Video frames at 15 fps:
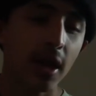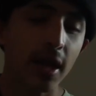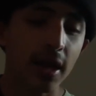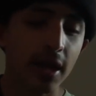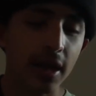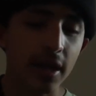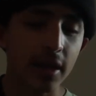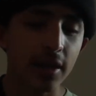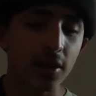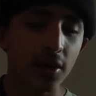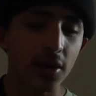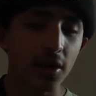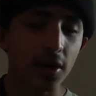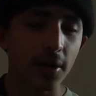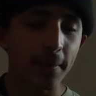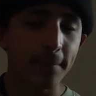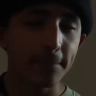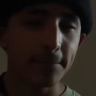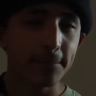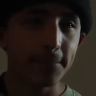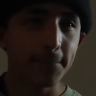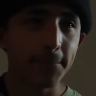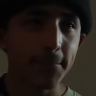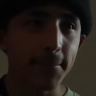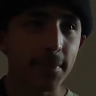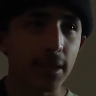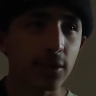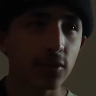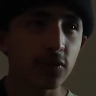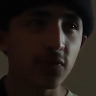And
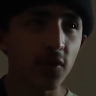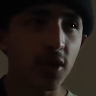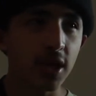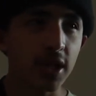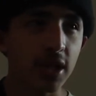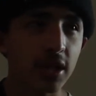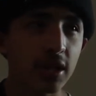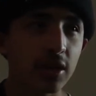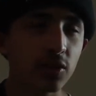it was funny.